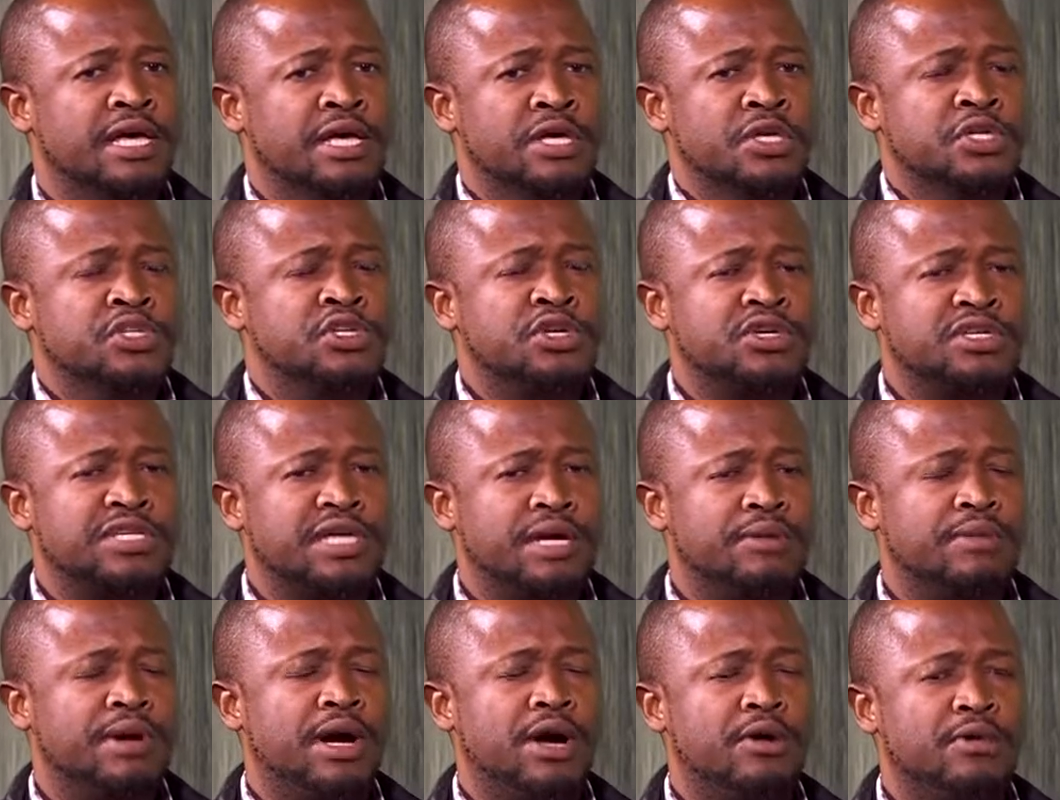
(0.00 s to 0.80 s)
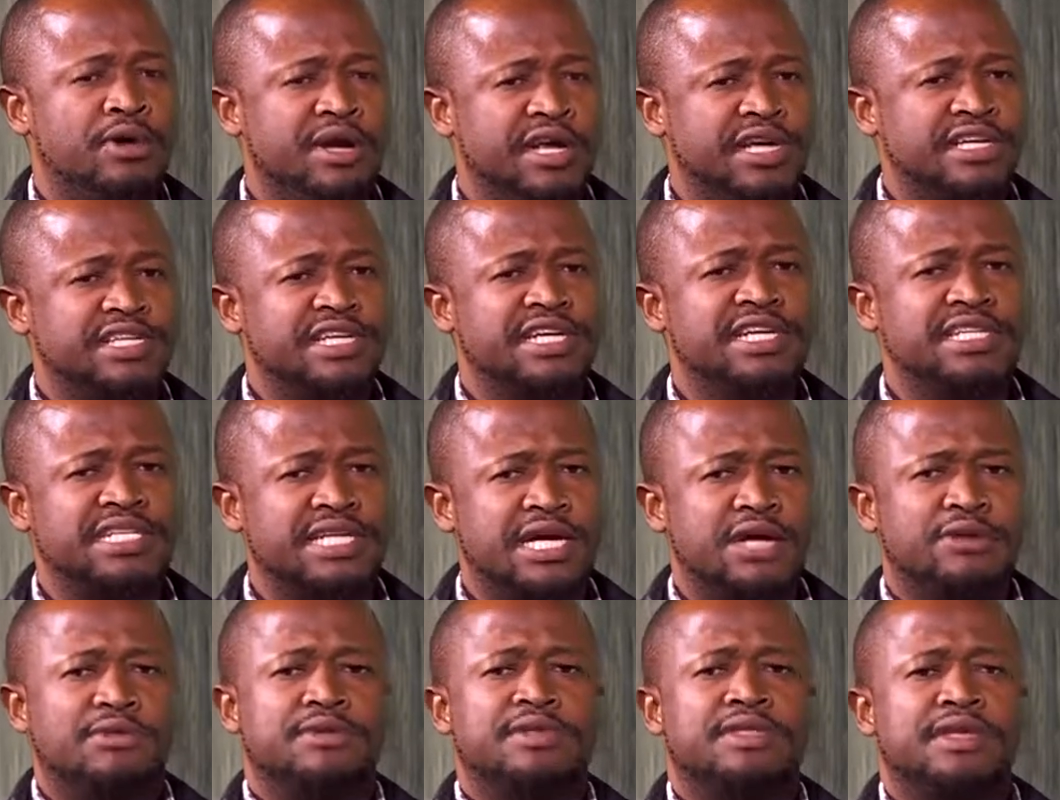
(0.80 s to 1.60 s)
So somehow when I sat
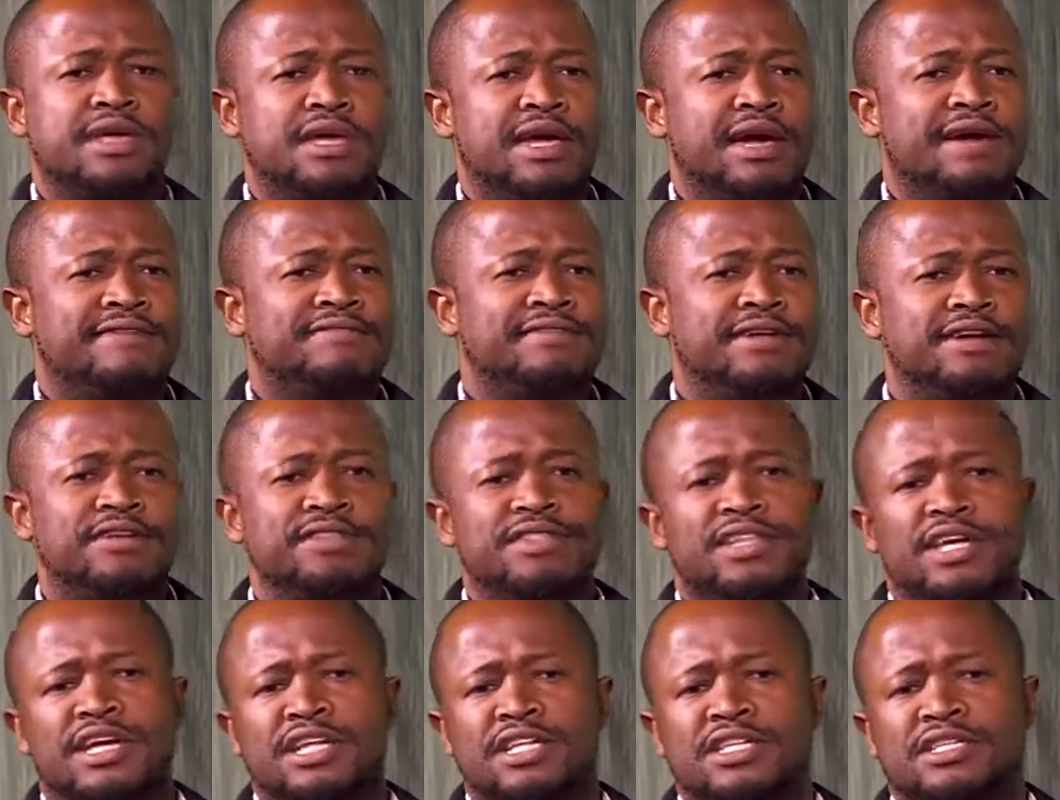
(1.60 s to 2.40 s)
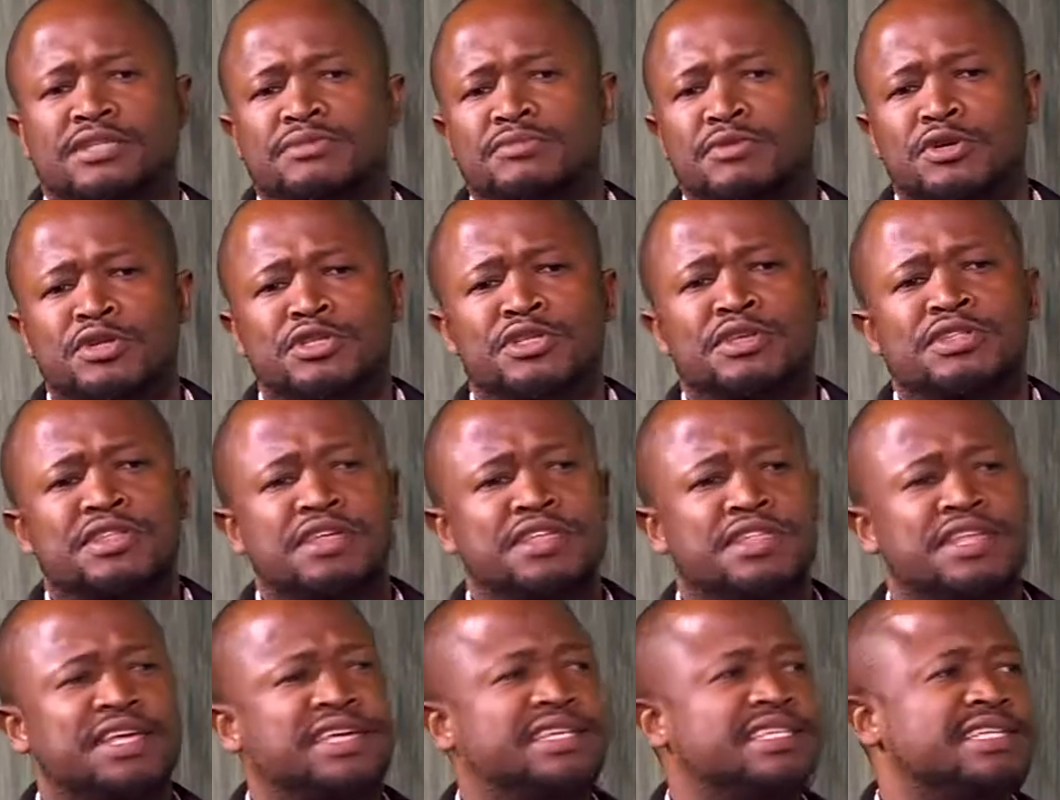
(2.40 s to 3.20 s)
down with her, I found that most of the
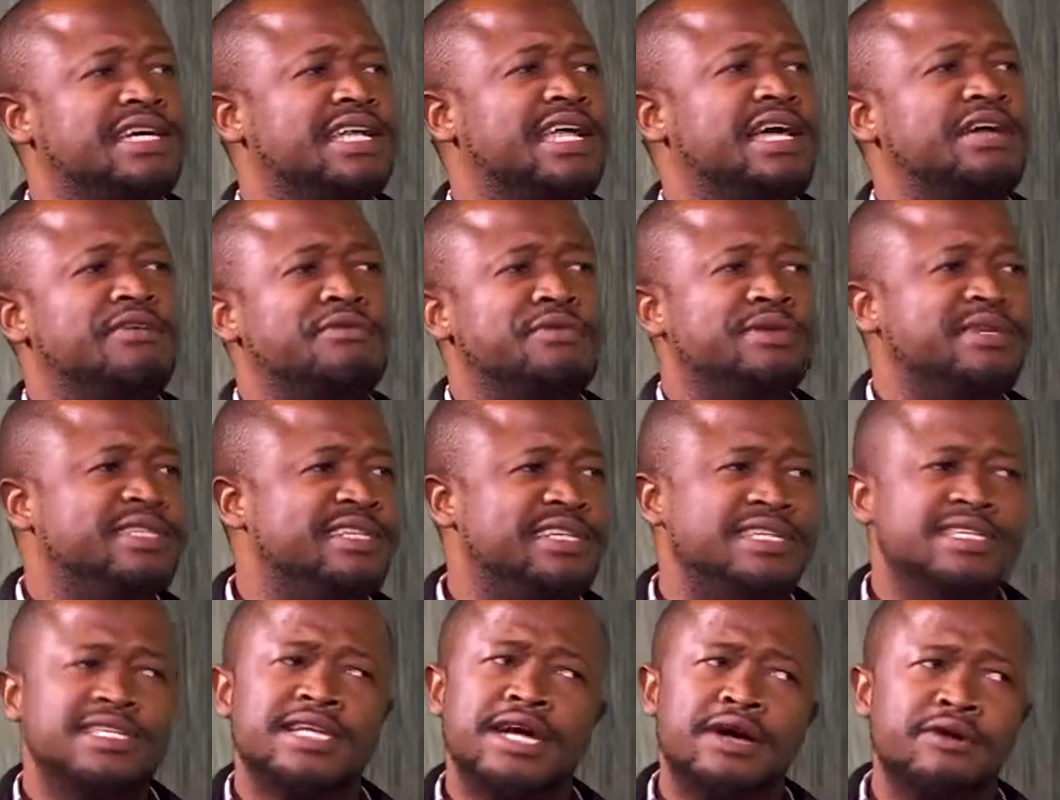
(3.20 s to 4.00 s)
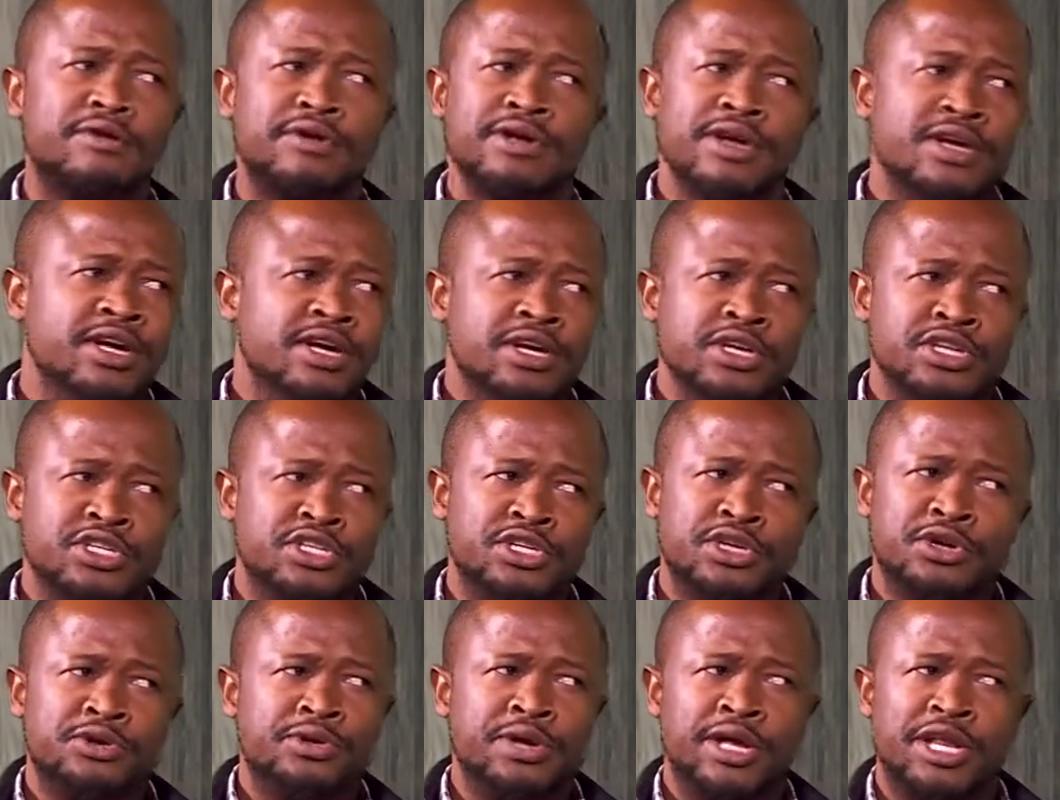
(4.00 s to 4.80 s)
things that I had written down, she
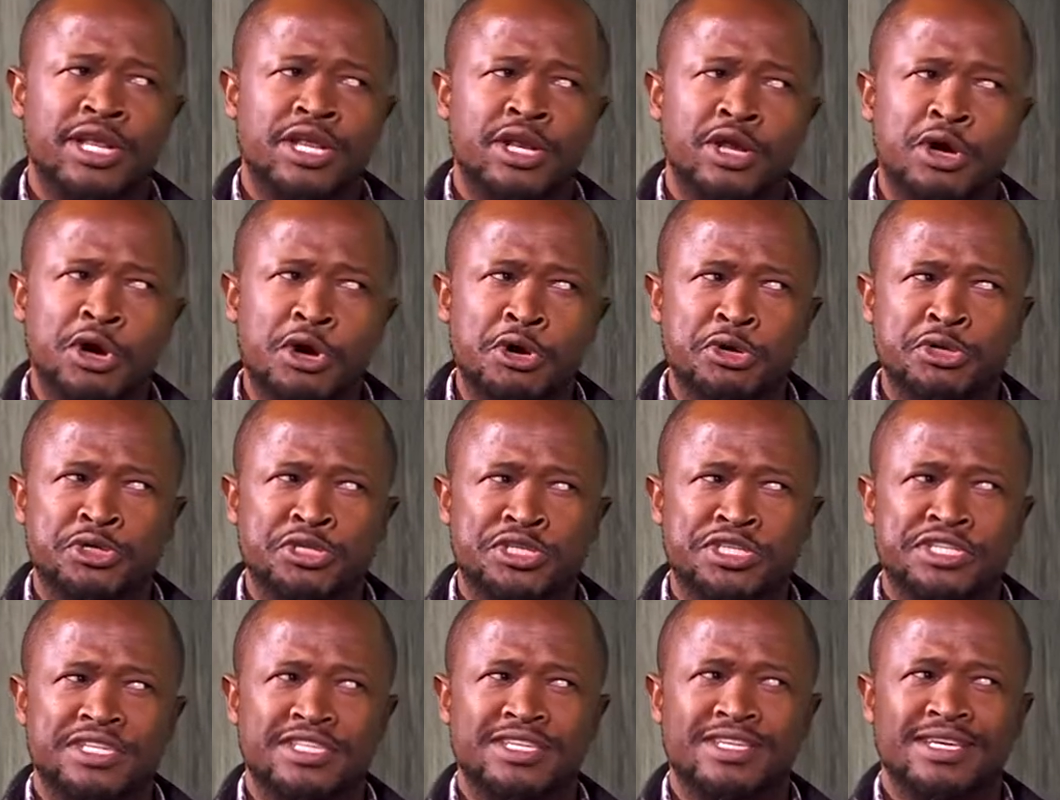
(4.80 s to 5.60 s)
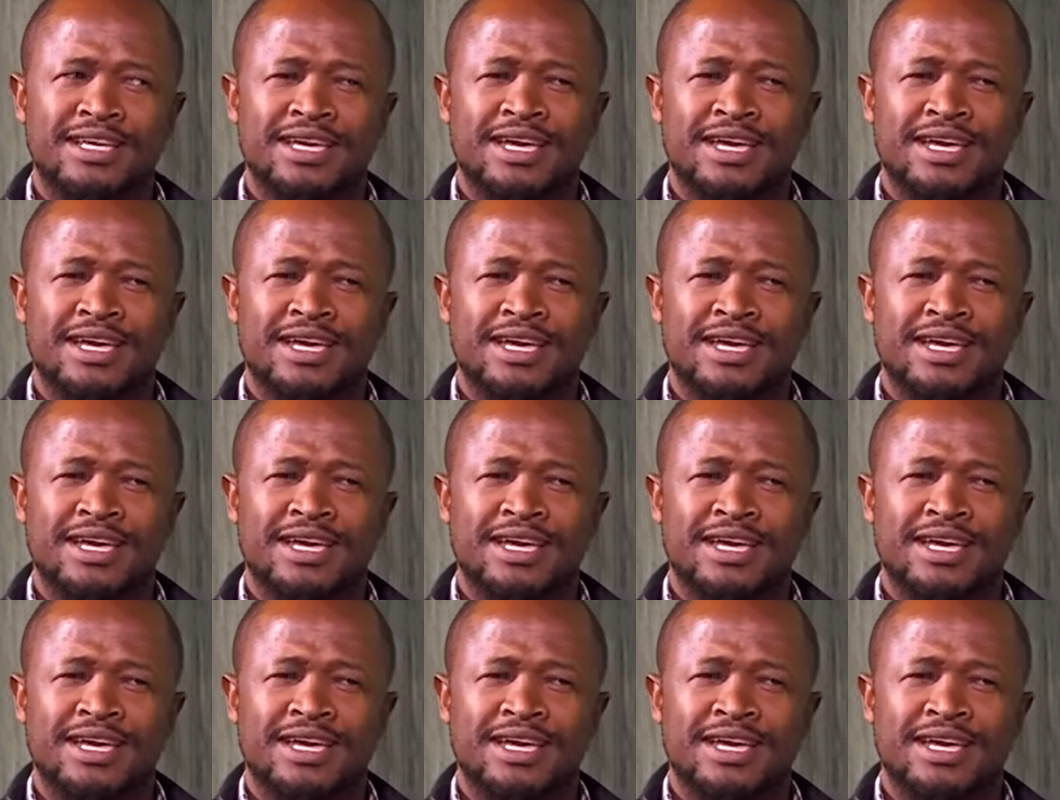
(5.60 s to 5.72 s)
already knows.